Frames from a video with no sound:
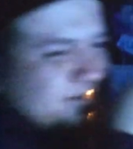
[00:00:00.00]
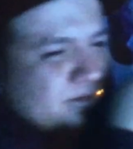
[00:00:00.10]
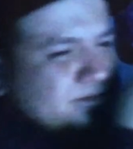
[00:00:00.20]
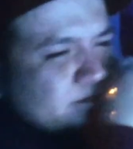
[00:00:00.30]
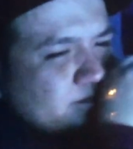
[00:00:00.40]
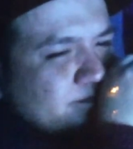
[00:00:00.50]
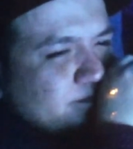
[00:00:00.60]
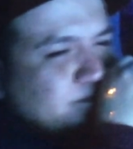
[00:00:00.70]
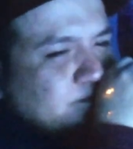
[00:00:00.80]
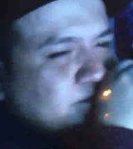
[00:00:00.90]
and put it
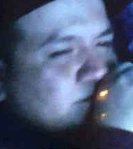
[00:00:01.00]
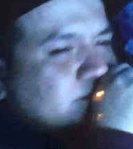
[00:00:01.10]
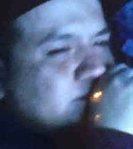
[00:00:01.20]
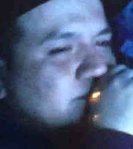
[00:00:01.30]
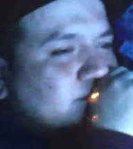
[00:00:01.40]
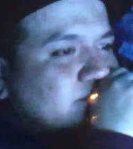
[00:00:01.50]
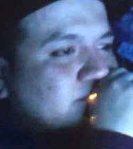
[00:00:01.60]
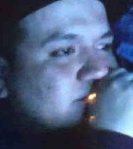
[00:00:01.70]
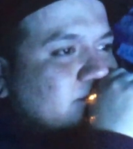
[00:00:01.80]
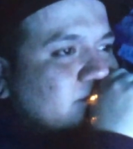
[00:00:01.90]
in
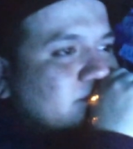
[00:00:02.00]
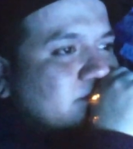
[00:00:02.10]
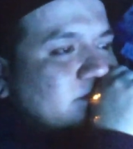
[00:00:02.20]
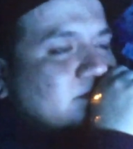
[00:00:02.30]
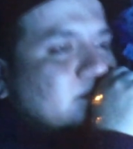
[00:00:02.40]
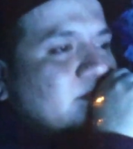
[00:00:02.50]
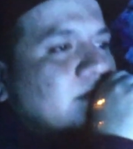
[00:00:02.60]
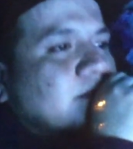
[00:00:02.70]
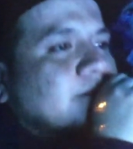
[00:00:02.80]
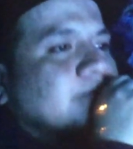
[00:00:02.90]
a
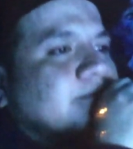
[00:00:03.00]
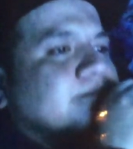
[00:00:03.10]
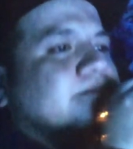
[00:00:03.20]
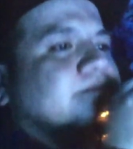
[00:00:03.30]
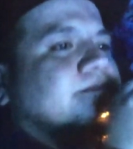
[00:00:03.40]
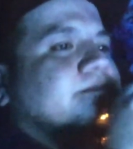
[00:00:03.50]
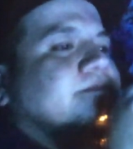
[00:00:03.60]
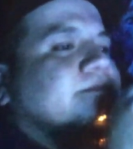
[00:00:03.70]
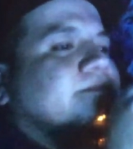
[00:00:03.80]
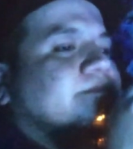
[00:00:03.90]
joint and roll it up.
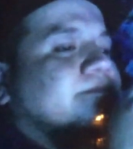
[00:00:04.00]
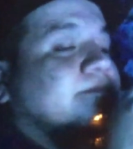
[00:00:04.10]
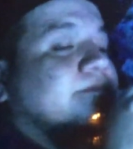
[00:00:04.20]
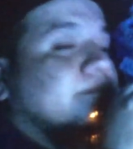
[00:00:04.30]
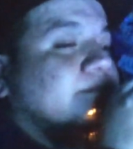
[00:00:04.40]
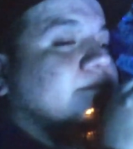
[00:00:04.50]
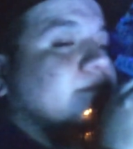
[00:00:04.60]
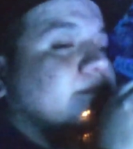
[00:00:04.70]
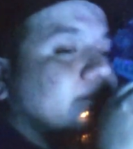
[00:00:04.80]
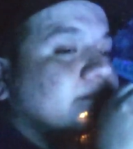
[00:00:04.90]

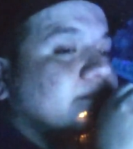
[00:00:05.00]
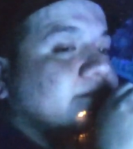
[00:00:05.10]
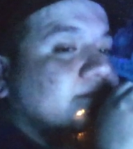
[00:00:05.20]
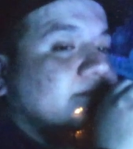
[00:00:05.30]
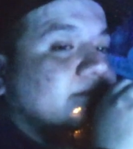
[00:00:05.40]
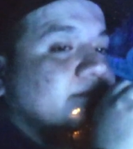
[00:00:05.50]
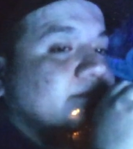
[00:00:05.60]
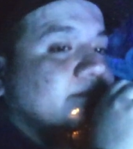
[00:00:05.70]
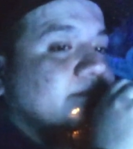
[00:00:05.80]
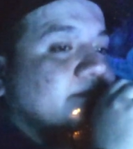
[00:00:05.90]
I myself, because
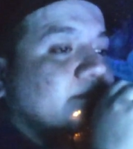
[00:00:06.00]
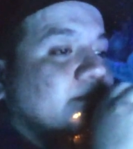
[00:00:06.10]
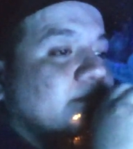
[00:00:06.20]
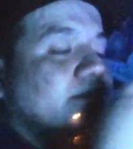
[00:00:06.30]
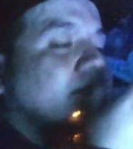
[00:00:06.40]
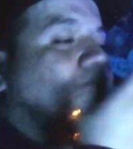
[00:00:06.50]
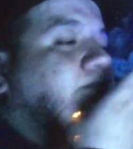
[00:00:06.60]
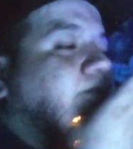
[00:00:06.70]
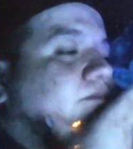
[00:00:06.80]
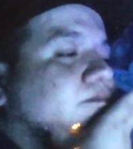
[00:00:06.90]
of that,
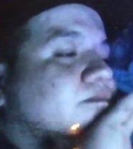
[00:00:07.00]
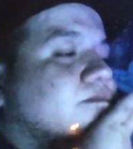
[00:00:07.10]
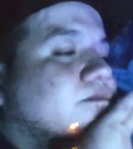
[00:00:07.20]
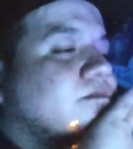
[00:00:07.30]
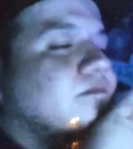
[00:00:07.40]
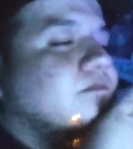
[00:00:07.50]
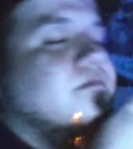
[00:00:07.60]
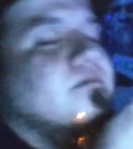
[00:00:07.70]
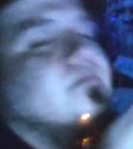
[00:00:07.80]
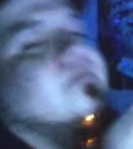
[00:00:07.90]
am gonna
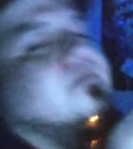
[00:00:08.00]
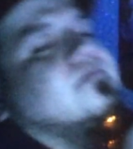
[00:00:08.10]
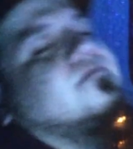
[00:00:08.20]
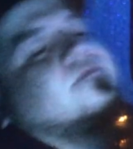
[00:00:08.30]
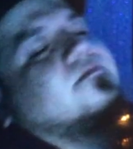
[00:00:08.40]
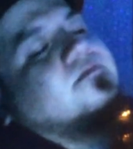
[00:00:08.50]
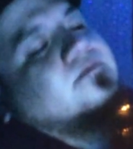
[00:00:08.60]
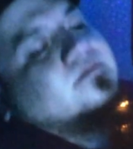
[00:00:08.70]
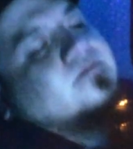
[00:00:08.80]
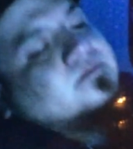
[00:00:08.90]
go ahead and put this
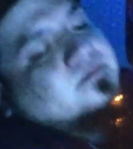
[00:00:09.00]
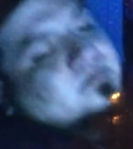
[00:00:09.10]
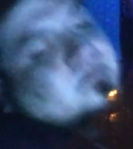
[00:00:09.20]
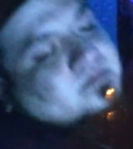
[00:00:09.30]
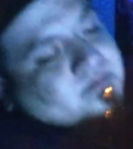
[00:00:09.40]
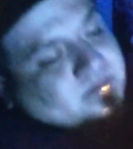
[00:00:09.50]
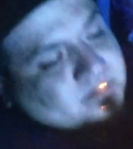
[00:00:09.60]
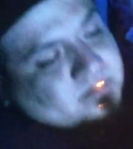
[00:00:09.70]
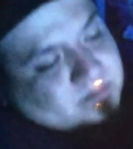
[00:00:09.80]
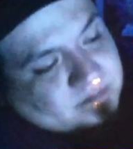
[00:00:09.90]
into the
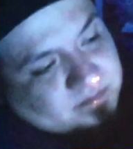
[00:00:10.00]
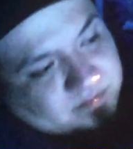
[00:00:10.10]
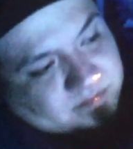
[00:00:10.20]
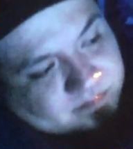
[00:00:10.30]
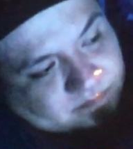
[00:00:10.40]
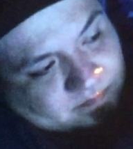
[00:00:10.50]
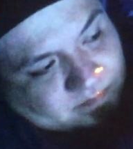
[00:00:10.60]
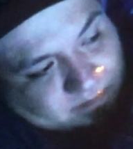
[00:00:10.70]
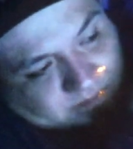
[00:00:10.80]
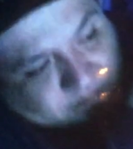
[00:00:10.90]
glass. We're smoking out of
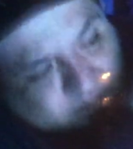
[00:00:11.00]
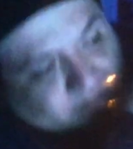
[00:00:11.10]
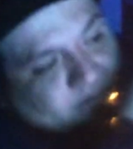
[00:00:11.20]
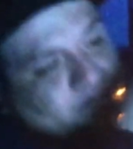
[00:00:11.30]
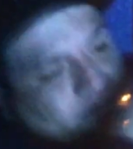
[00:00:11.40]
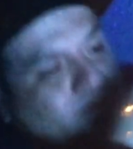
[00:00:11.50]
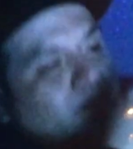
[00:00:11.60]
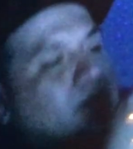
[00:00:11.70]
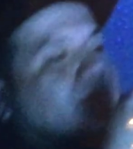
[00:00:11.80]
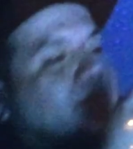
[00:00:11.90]
Kylie today,
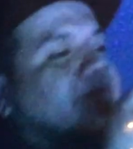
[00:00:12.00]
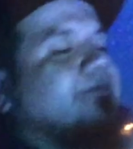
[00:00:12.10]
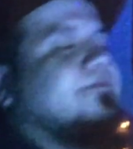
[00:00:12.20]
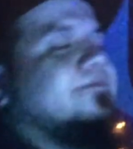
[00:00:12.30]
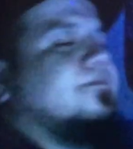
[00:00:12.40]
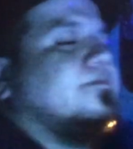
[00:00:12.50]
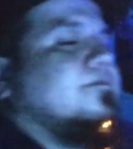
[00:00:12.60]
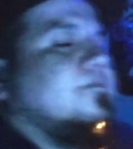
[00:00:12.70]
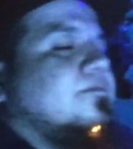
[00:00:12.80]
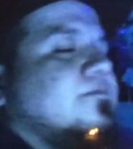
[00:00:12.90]

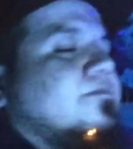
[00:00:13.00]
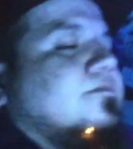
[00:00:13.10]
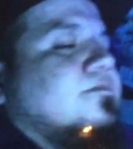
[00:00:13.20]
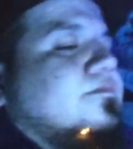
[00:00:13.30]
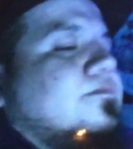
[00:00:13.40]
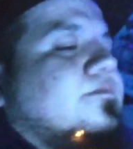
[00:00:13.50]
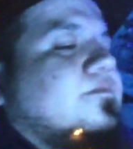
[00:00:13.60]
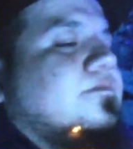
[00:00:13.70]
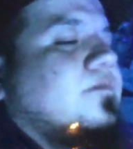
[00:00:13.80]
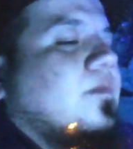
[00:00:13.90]
so I'm excited
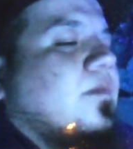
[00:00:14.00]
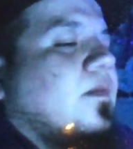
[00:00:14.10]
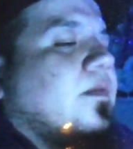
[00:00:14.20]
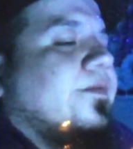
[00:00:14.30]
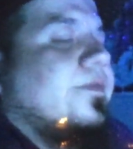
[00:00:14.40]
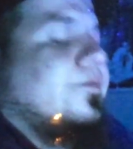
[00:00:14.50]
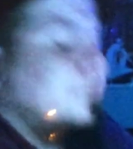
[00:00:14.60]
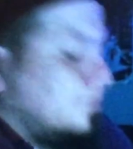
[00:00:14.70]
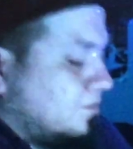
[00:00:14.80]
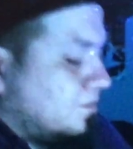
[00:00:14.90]
about that.
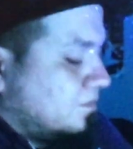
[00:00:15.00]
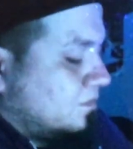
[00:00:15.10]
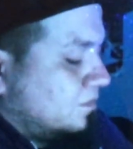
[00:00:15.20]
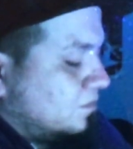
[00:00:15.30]
But yeah,